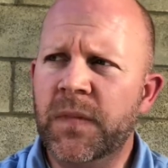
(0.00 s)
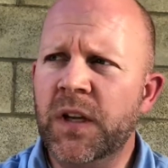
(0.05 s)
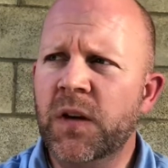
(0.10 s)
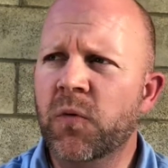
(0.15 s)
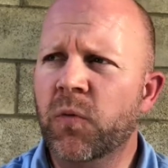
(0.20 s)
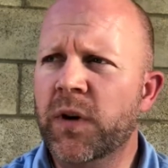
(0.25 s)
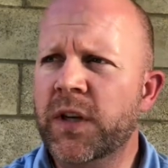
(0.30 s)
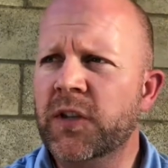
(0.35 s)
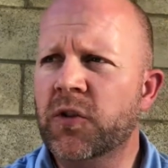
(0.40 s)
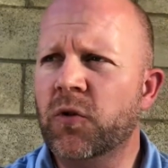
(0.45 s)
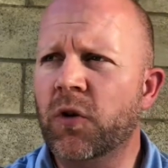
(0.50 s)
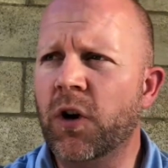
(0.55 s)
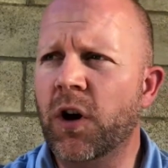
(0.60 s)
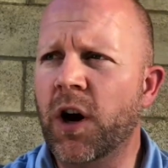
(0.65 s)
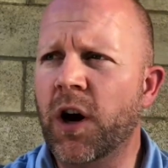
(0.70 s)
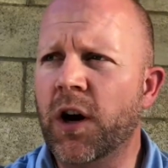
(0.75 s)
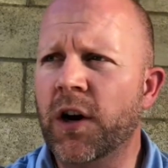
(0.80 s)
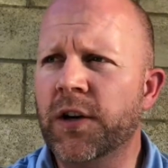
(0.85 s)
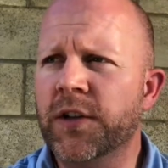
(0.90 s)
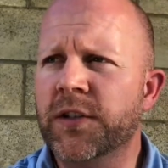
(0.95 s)
We store
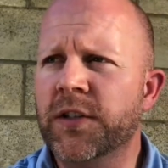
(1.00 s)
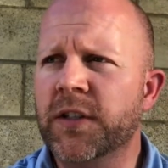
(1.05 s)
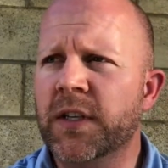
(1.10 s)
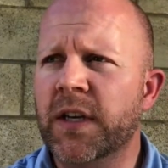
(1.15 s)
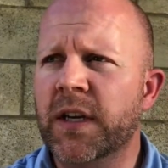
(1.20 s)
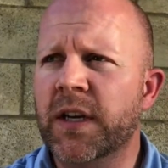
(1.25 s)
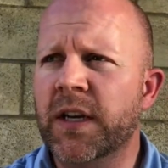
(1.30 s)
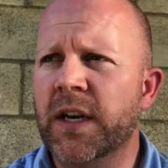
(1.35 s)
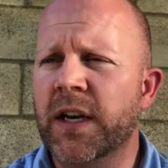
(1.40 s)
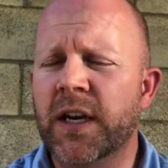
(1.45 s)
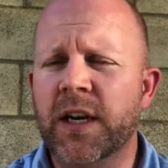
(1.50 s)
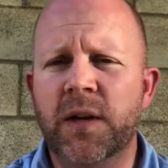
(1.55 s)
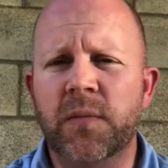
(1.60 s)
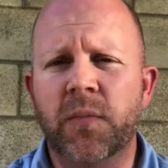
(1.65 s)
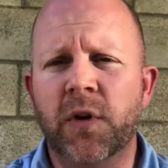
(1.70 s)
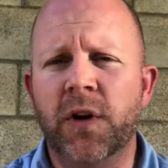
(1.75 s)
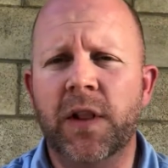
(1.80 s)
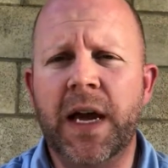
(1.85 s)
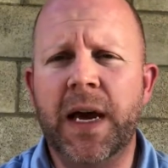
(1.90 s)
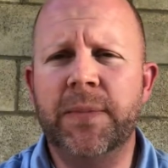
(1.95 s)
ours in
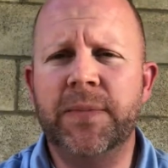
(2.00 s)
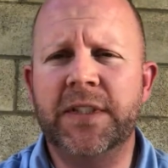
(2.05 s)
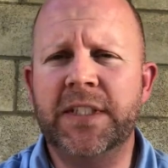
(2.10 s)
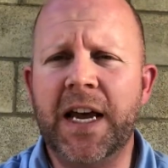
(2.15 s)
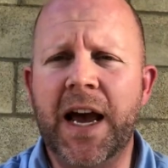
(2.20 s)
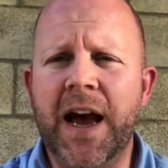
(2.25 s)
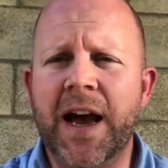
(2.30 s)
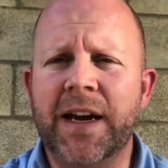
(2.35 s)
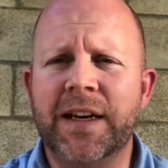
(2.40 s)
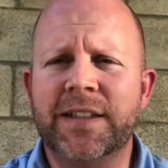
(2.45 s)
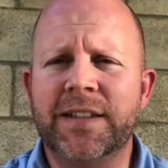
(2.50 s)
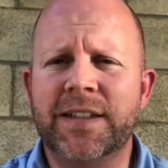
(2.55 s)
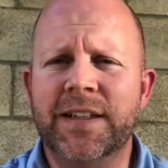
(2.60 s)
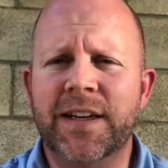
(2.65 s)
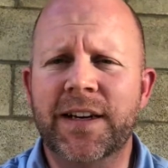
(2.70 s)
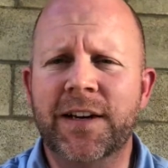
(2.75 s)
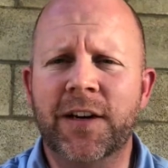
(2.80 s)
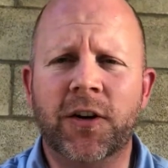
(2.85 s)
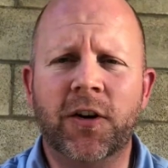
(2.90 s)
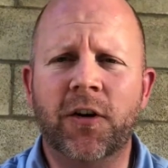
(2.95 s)
burlap sacks
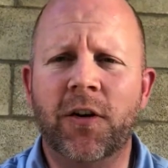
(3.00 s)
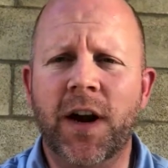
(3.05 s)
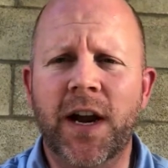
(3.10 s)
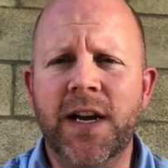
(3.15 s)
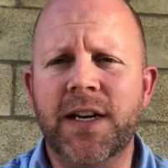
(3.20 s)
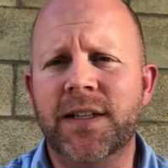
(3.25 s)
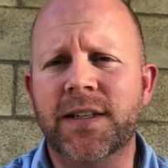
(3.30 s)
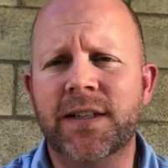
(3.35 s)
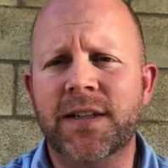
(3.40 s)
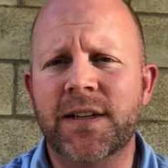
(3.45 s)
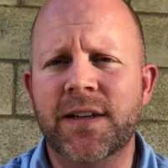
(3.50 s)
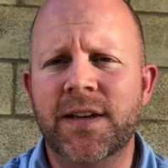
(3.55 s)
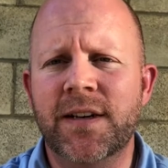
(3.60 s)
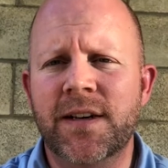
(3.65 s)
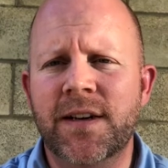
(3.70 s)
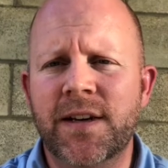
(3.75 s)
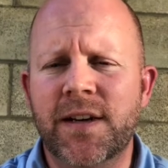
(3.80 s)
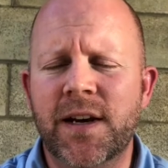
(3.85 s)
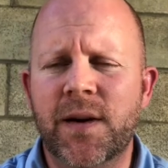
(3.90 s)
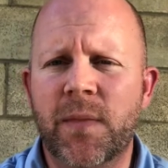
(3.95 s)
in a crate
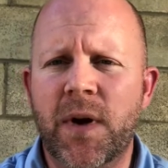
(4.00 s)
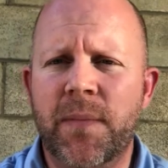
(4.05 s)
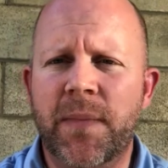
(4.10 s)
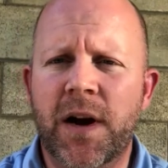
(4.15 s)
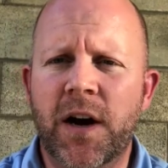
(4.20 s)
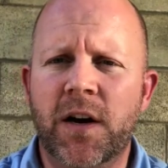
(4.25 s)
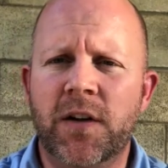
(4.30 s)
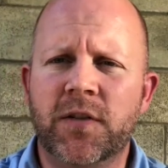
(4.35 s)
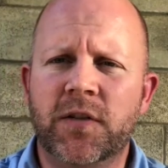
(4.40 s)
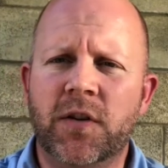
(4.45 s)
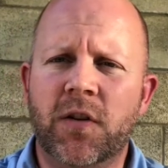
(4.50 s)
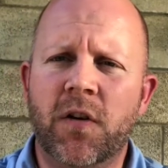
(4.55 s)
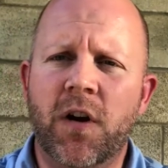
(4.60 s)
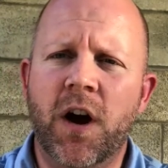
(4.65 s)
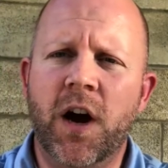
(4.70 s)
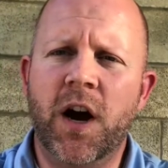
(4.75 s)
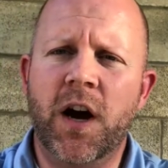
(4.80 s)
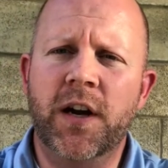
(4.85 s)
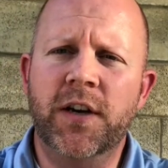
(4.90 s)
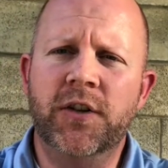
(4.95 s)
in my parents'
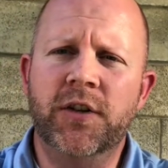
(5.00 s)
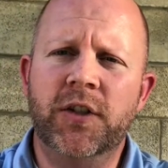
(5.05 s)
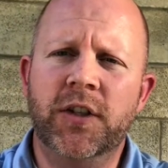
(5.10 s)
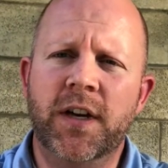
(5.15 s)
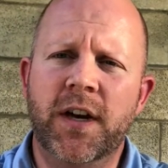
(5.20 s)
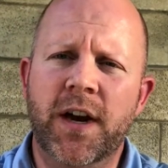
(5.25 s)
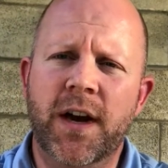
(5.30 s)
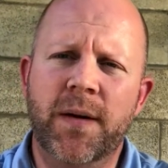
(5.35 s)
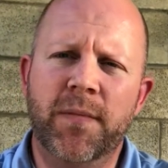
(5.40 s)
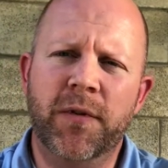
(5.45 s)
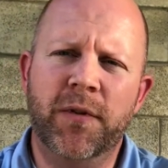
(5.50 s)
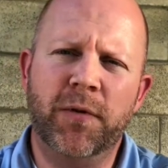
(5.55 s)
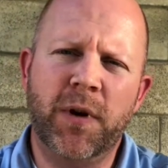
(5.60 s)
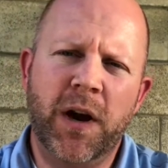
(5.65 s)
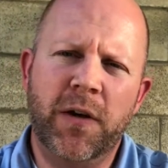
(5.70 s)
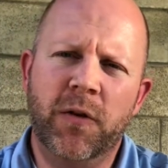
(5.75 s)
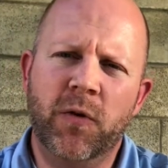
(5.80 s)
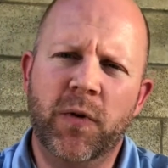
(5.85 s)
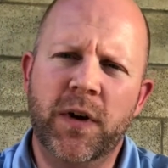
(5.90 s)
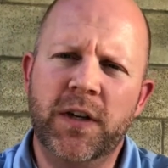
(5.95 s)
garage. Throughout
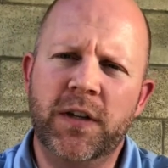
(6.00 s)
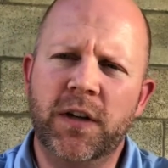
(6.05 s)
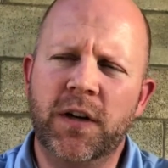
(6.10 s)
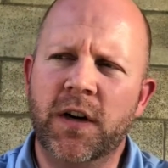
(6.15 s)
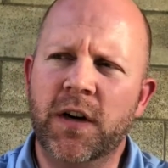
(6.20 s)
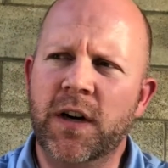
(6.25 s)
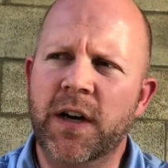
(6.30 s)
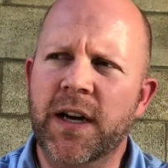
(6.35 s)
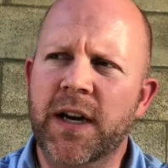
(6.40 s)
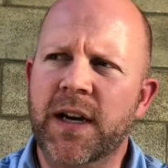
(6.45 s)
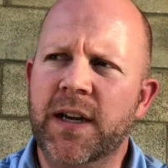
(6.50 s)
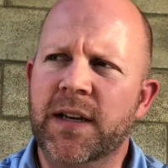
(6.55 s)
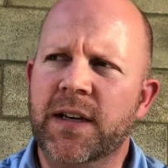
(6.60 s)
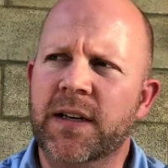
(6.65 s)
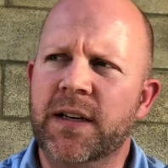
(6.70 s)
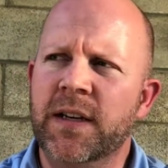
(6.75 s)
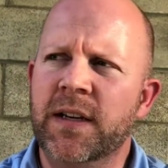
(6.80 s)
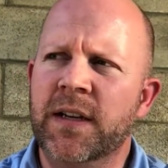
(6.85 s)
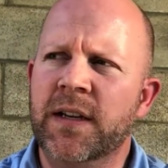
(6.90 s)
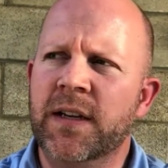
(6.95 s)
the winter, it
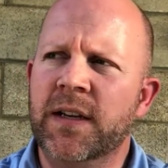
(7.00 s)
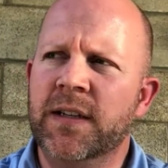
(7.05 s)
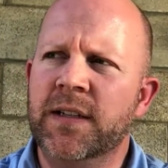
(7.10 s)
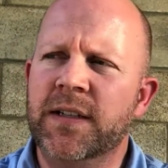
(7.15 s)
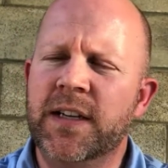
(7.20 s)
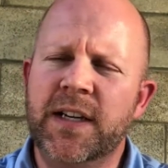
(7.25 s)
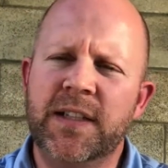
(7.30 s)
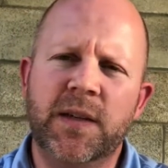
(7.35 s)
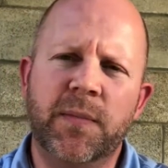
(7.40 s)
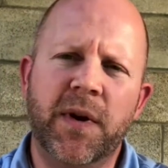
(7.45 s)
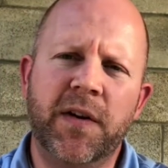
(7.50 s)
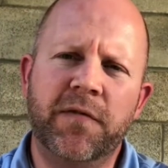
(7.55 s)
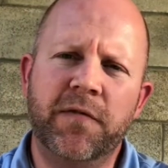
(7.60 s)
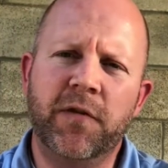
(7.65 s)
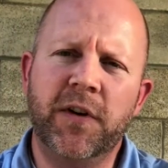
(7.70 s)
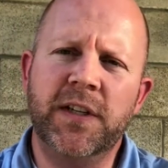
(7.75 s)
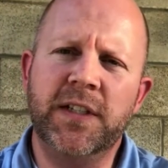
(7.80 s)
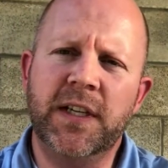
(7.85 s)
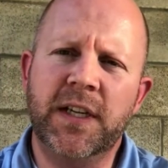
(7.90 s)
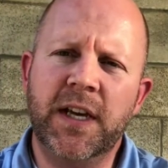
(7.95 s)
stays above
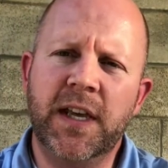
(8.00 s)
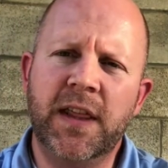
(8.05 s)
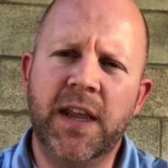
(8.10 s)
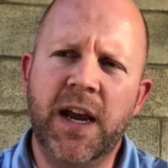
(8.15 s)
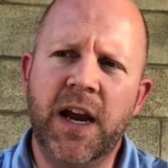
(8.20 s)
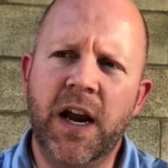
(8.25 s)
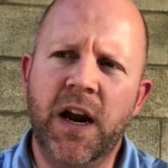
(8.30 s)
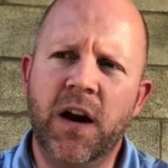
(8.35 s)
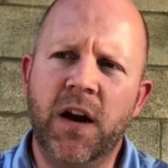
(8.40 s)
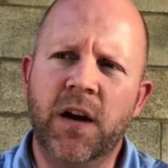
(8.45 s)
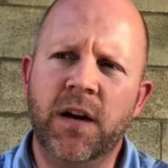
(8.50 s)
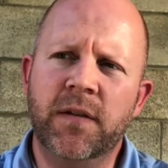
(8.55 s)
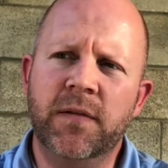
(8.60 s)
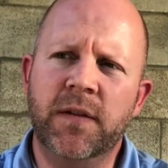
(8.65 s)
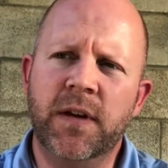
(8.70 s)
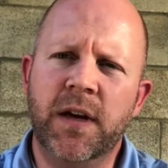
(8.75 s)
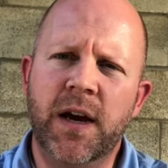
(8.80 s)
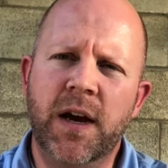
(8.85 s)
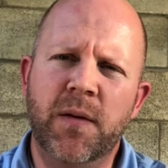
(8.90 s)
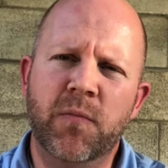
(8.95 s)
freezing in there.
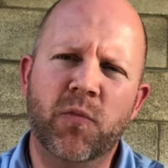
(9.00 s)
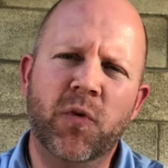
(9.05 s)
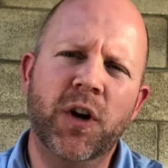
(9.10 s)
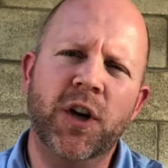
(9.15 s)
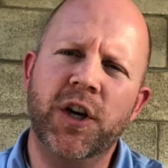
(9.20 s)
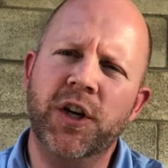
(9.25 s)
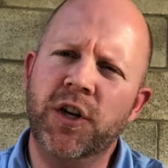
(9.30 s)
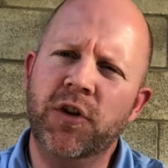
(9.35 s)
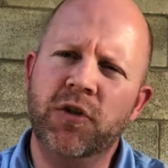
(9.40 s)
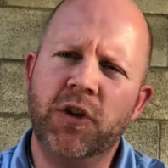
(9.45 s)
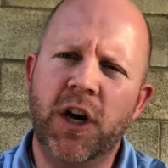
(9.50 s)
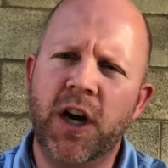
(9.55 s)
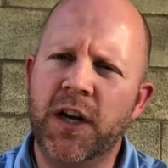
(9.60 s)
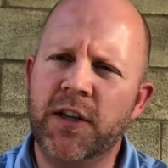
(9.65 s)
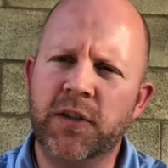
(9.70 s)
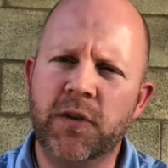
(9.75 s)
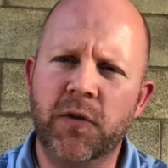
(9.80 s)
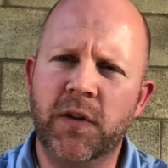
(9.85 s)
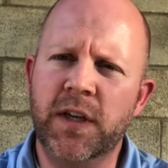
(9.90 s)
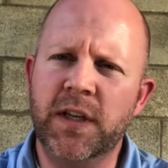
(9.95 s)
We're in Utah,
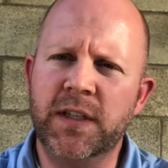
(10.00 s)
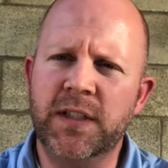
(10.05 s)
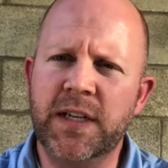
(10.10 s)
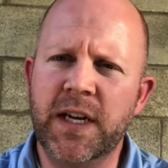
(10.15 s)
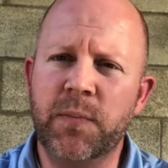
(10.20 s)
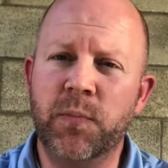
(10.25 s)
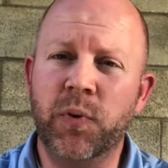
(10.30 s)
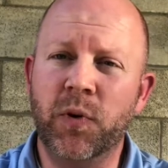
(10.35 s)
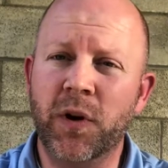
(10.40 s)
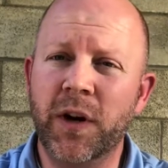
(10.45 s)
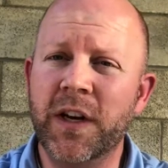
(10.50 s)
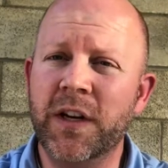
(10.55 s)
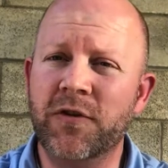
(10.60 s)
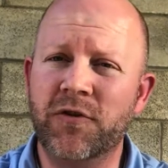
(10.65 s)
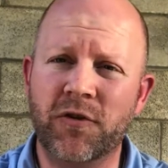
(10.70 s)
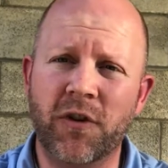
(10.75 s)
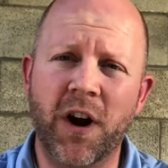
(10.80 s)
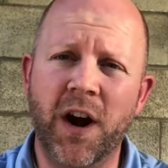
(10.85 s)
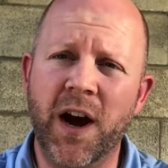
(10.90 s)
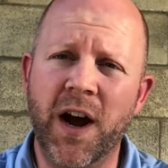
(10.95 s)
so things stay pretty
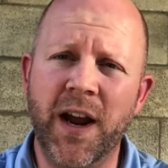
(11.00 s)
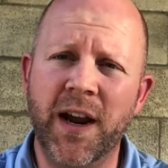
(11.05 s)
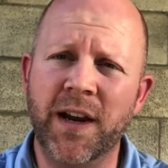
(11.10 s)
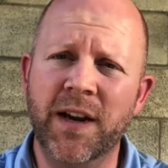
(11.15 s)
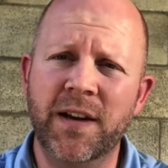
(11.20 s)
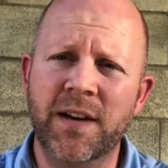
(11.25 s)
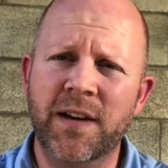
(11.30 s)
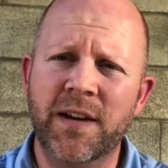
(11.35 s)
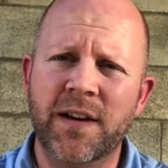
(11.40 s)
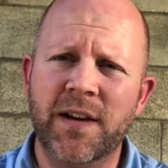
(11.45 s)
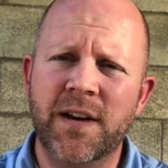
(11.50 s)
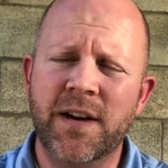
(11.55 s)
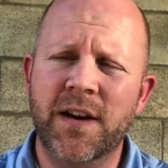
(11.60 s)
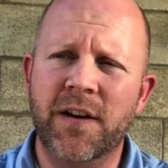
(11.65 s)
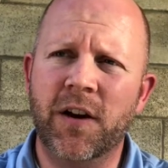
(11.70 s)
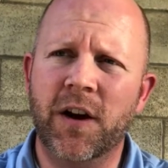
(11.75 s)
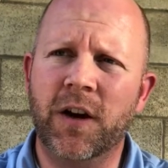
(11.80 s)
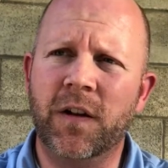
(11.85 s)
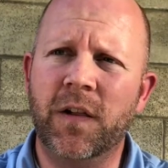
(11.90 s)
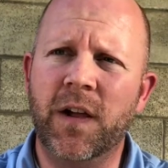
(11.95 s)
dry in
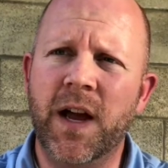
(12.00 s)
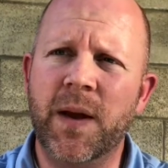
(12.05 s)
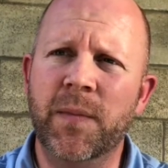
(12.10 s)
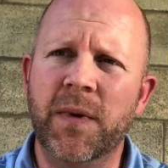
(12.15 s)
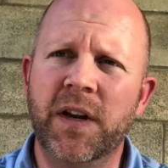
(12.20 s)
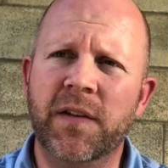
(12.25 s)
our climate.